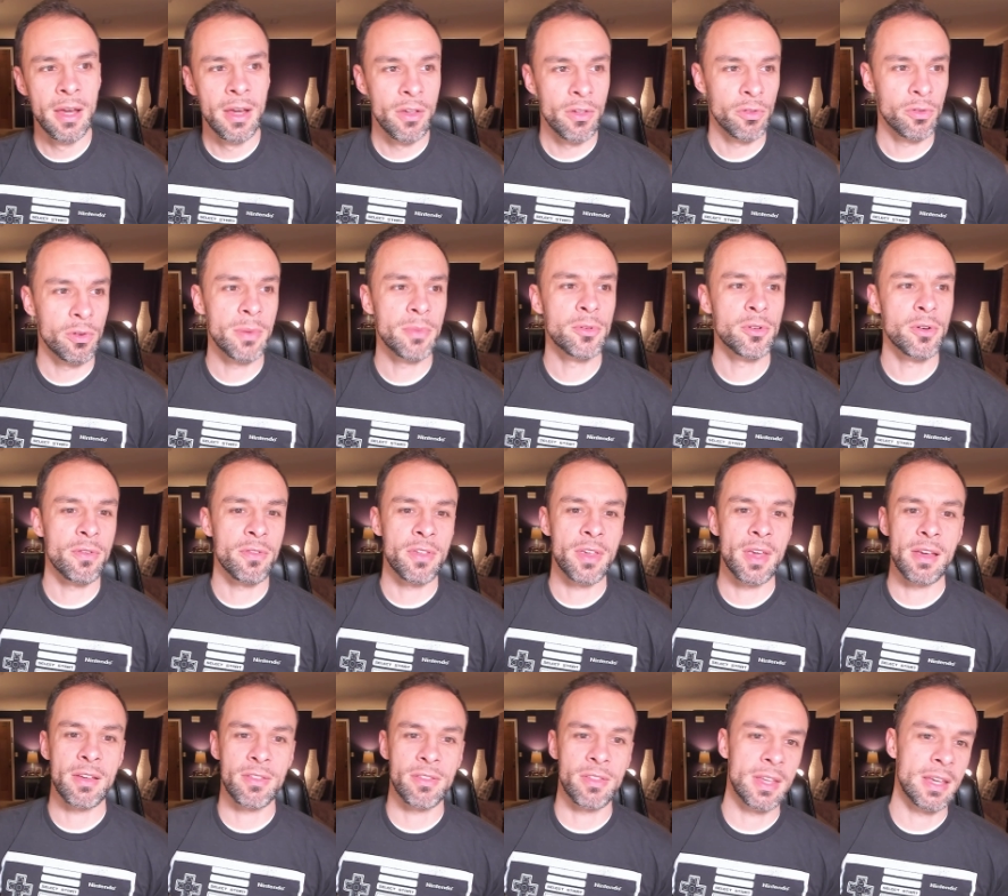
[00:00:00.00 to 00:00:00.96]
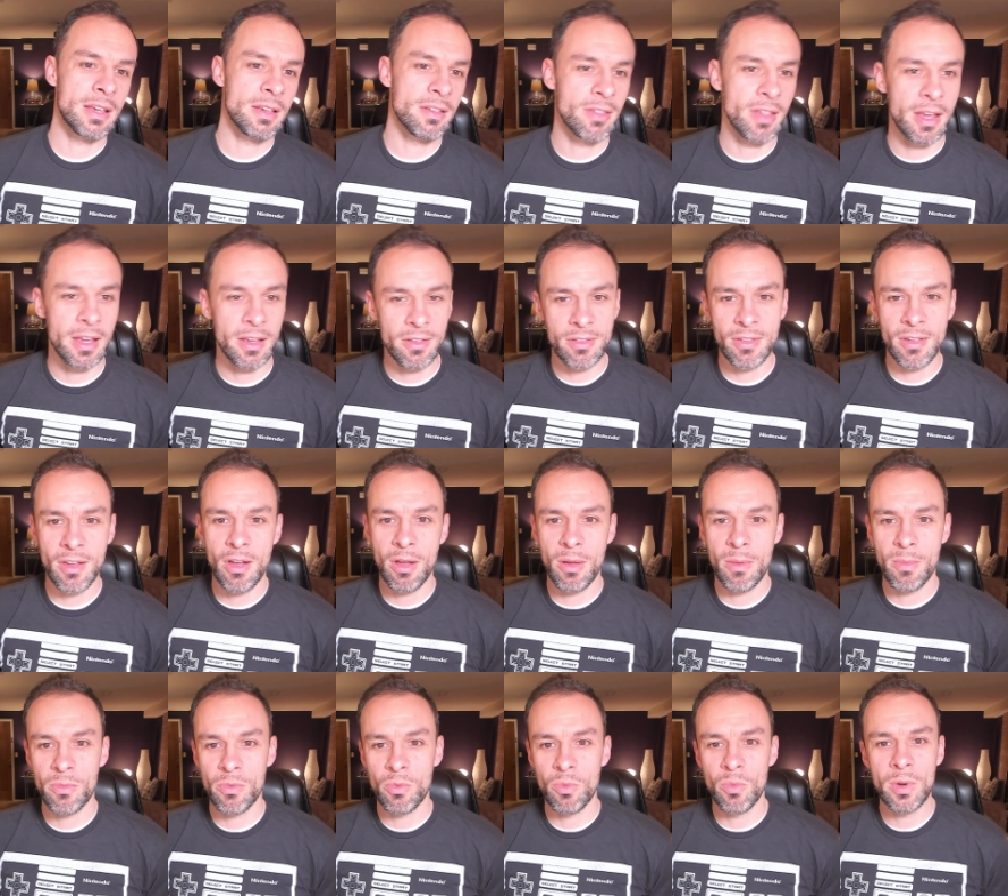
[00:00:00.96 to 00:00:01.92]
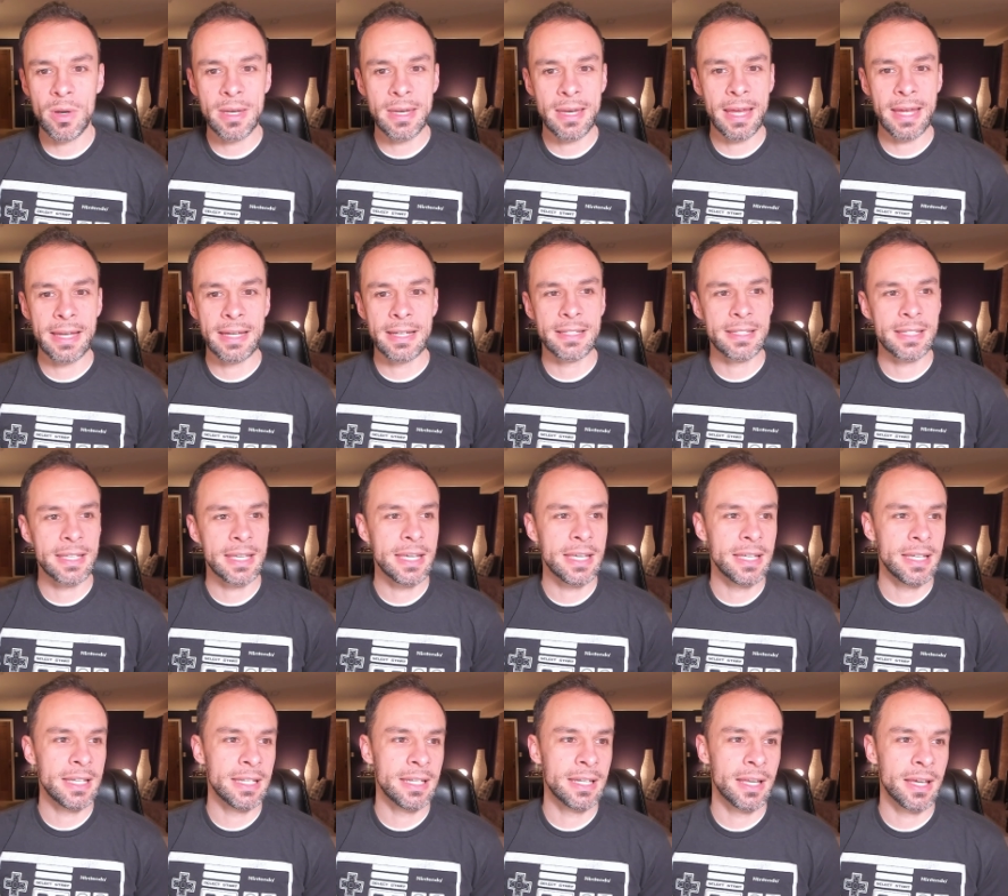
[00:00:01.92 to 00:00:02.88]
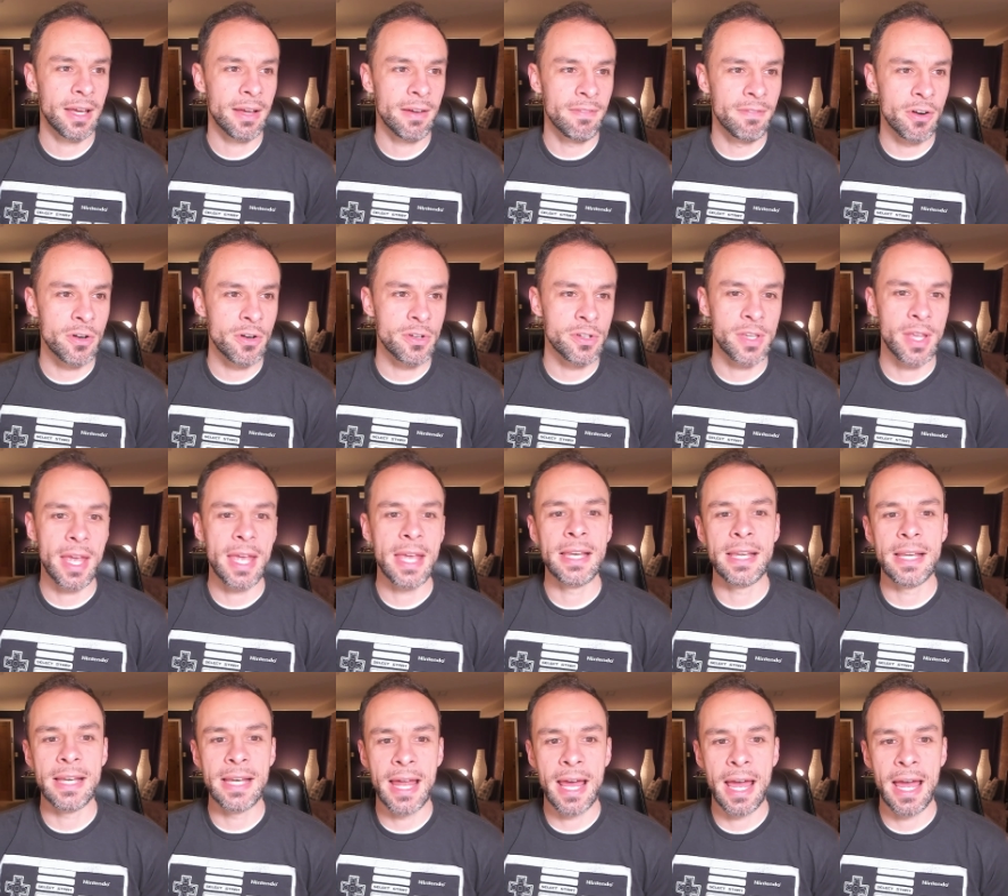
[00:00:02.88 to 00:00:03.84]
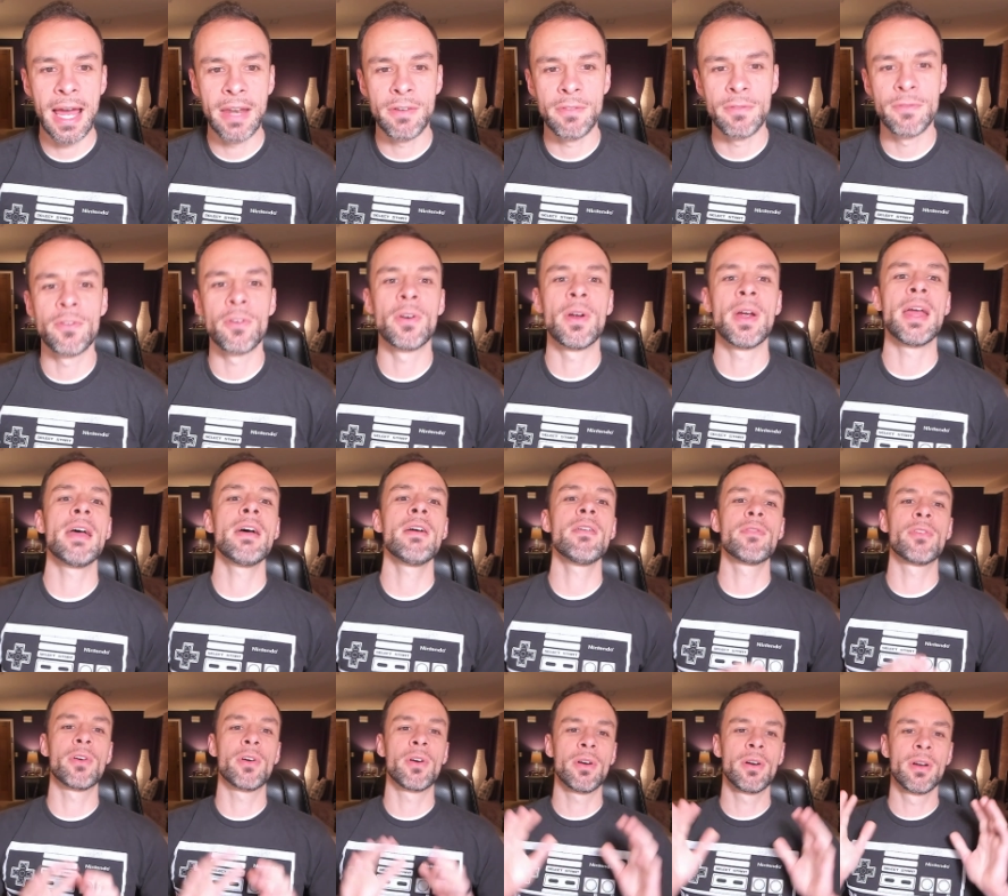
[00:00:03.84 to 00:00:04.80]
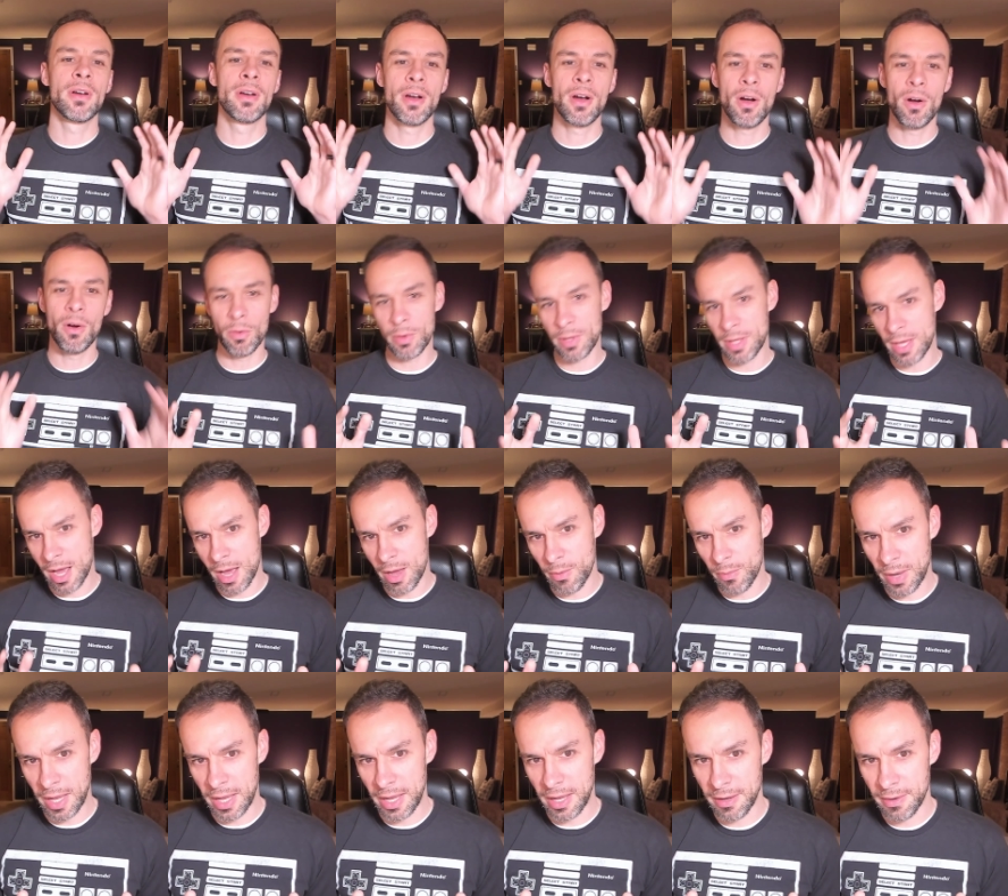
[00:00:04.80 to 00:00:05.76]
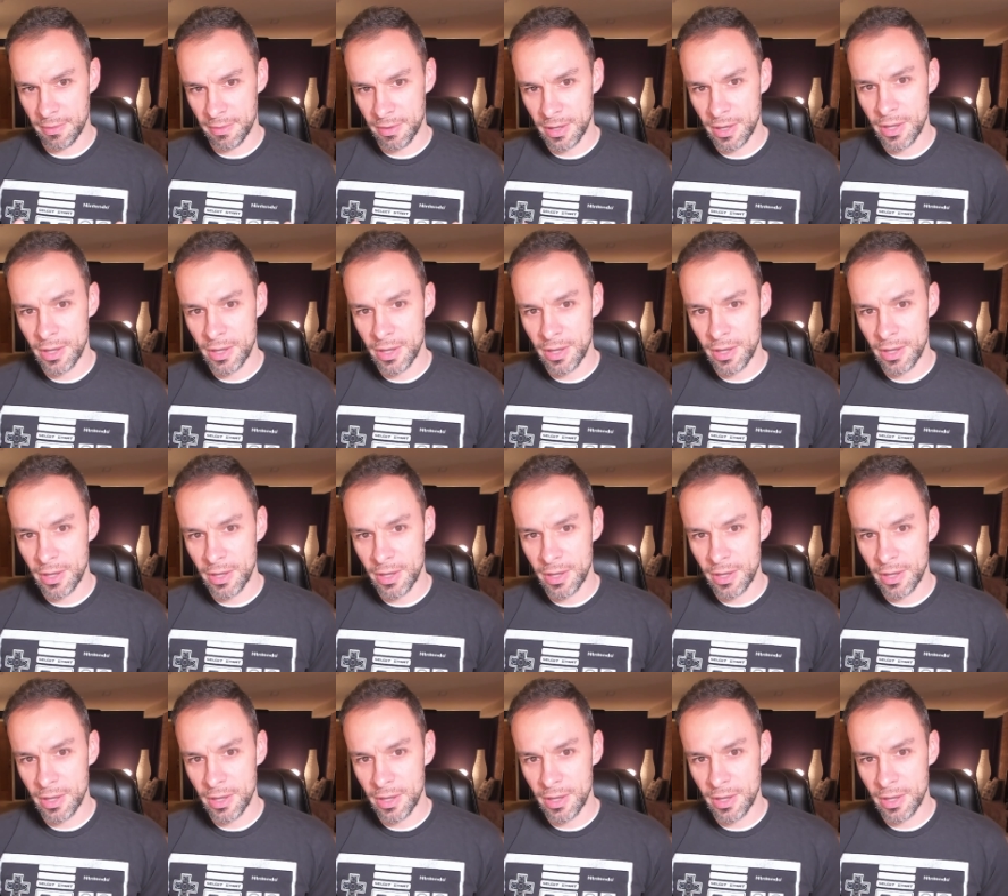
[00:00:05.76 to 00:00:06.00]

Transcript: Scripture says things like Psalms 119, verse 89 Forever, O Yahweh,